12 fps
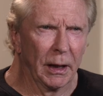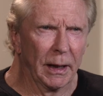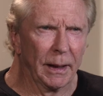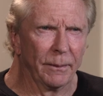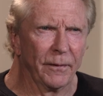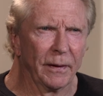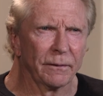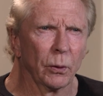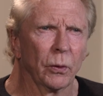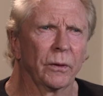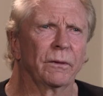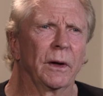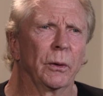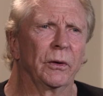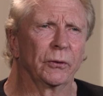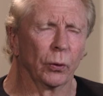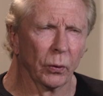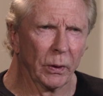and that there, were, there
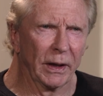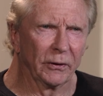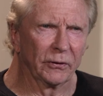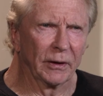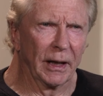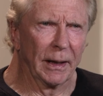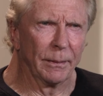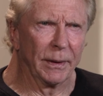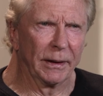is always um,